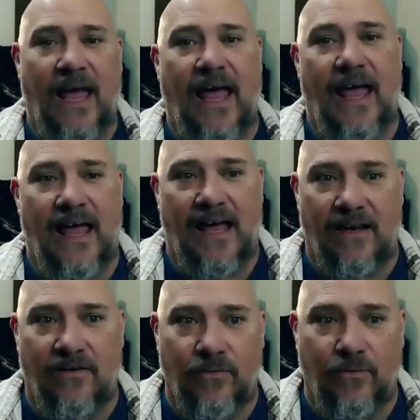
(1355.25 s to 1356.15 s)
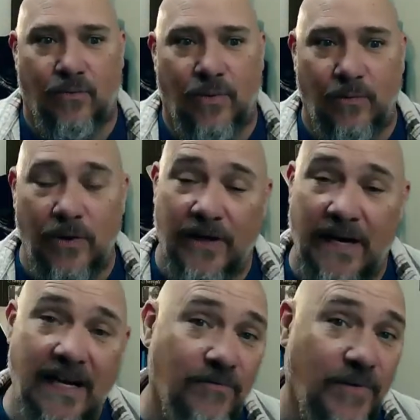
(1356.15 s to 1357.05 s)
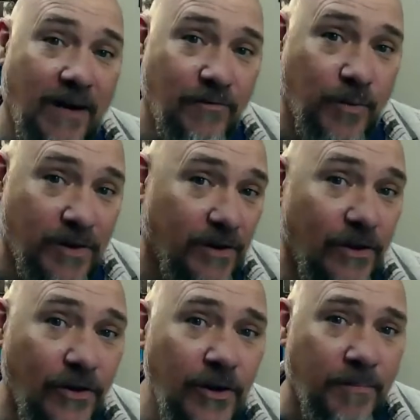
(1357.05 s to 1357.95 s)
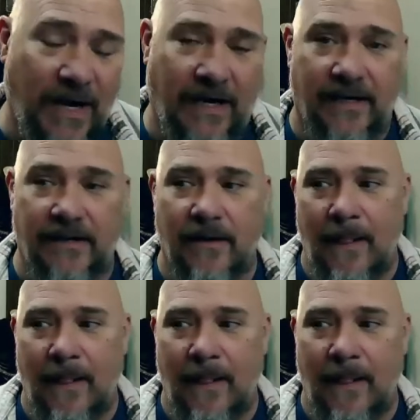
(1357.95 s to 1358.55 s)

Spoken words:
And when we were getting involved with LearnUpon,